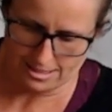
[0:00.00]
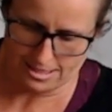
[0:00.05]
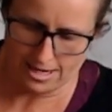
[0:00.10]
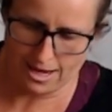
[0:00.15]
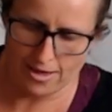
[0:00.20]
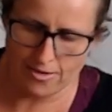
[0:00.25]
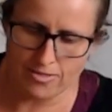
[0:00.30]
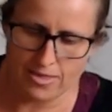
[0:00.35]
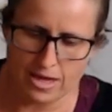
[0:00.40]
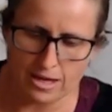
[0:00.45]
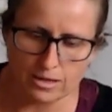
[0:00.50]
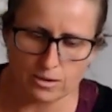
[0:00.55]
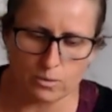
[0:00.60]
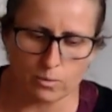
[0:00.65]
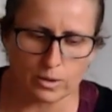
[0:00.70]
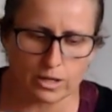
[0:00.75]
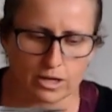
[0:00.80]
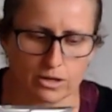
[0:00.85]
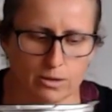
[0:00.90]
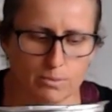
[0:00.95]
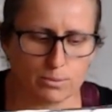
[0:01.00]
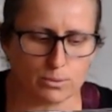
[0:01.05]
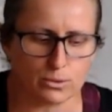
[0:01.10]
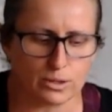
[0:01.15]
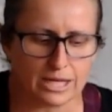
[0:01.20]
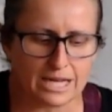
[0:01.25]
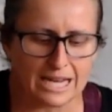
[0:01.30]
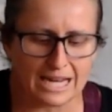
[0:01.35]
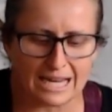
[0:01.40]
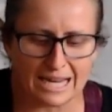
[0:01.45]
And then we're going to
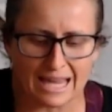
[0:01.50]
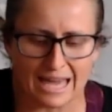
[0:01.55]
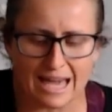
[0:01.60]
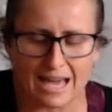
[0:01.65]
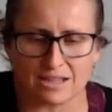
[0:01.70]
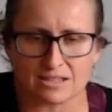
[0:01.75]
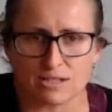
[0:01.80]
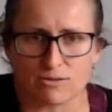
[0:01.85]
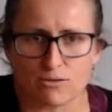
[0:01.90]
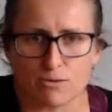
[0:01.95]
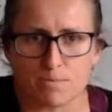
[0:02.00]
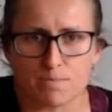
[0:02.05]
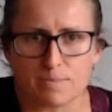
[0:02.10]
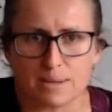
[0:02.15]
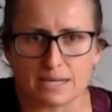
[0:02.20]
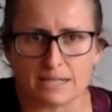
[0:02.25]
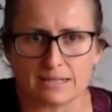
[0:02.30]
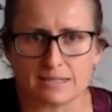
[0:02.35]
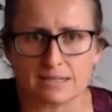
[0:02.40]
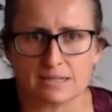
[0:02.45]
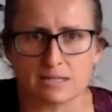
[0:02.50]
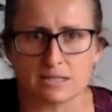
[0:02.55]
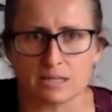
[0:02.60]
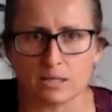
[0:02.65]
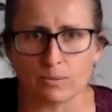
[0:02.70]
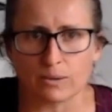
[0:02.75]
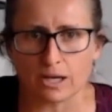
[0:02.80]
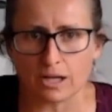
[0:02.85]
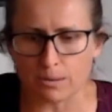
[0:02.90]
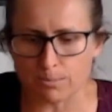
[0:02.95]
put in our different bits. So
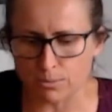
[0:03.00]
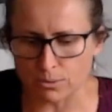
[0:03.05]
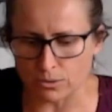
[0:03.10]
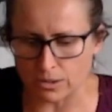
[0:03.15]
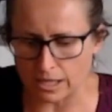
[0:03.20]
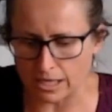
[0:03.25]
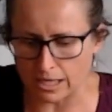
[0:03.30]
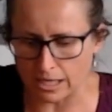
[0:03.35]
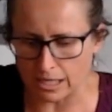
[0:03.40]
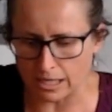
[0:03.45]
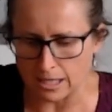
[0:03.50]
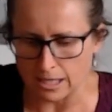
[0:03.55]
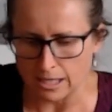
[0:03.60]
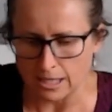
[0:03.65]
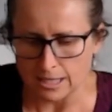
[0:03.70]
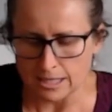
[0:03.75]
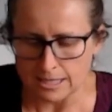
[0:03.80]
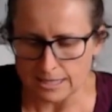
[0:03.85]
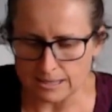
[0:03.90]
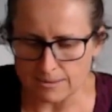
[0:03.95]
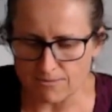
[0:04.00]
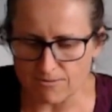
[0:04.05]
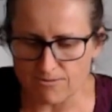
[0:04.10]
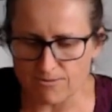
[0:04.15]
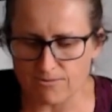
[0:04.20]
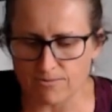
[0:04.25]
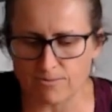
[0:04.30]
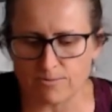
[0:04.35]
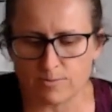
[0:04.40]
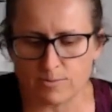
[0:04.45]
we're going to put in some
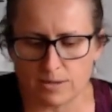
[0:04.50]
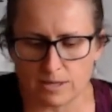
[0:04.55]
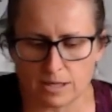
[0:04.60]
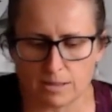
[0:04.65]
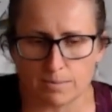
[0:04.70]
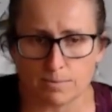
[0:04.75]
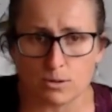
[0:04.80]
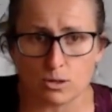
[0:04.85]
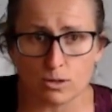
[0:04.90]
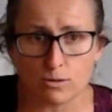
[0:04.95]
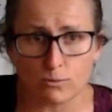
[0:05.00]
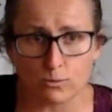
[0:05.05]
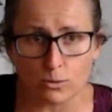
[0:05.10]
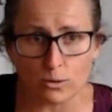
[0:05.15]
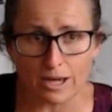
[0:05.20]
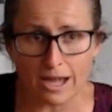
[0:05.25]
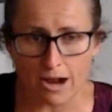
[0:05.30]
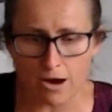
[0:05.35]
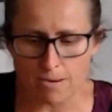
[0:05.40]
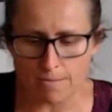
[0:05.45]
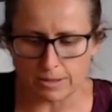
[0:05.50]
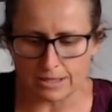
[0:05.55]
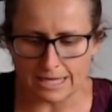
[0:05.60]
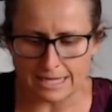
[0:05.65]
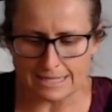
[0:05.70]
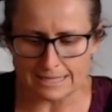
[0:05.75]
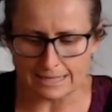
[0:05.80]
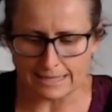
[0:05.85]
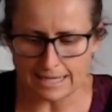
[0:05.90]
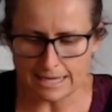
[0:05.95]
the beautiful
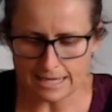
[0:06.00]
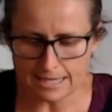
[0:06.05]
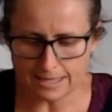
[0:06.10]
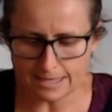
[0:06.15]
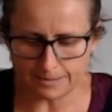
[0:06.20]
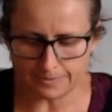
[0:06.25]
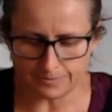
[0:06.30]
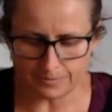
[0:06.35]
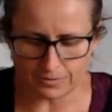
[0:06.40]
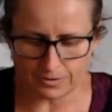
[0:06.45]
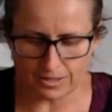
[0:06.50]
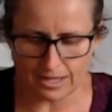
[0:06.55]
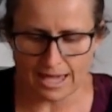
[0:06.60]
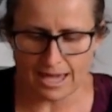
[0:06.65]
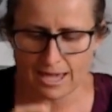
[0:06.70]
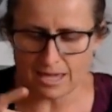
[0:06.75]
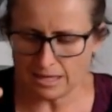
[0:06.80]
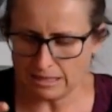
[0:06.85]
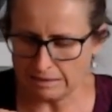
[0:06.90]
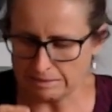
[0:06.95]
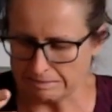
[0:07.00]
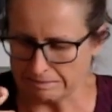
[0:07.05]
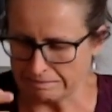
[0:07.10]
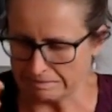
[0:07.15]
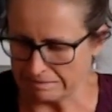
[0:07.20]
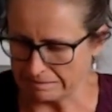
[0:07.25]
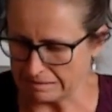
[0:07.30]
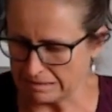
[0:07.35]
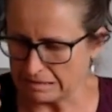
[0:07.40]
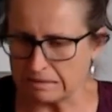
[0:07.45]
caramelized leek, okay?
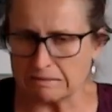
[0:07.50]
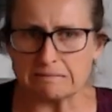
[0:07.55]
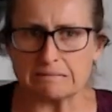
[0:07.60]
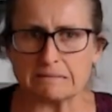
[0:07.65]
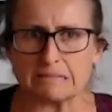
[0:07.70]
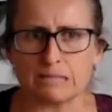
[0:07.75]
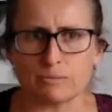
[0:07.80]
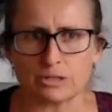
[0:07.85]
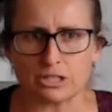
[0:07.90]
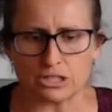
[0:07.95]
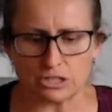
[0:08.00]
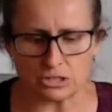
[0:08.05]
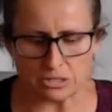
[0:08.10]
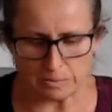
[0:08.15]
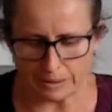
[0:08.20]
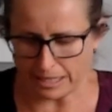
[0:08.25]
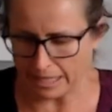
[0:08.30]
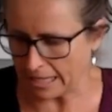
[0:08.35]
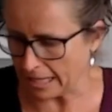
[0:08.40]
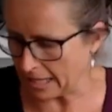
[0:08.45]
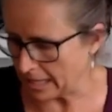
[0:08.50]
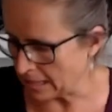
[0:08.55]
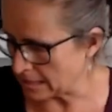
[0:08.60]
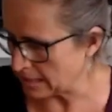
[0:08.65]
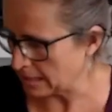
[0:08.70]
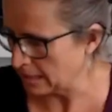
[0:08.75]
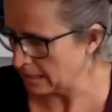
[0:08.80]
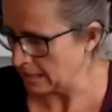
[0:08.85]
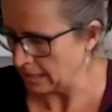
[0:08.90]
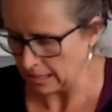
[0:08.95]
Don't really want to use my hand.
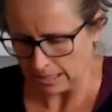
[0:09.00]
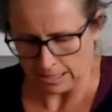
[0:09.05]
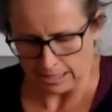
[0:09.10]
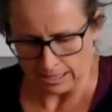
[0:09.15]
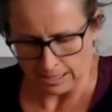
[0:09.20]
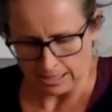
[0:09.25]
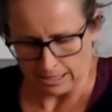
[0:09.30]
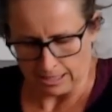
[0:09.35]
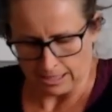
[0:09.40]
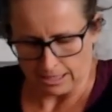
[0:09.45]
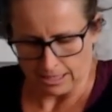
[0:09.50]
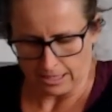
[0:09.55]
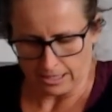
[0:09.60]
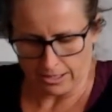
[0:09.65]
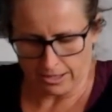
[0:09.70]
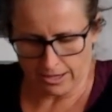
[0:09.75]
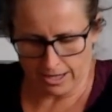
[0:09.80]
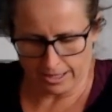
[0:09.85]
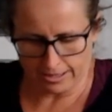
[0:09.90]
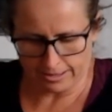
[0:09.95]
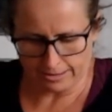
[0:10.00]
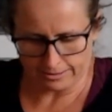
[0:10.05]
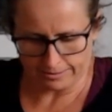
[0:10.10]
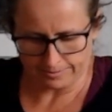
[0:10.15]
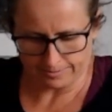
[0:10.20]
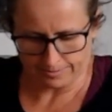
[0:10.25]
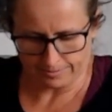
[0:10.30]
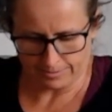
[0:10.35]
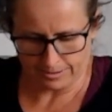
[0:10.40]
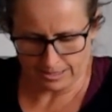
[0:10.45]
All right,
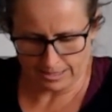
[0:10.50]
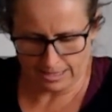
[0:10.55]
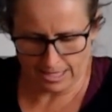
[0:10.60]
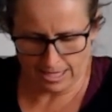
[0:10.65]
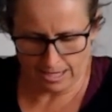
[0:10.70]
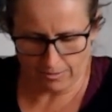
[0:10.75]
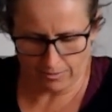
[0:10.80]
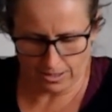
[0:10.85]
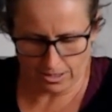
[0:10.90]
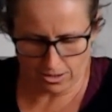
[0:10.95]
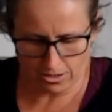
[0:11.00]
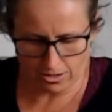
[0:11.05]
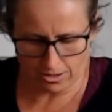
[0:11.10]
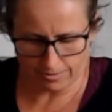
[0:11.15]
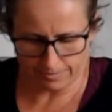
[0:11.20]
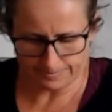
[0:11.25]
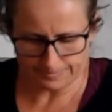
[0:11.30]
let's see how we go.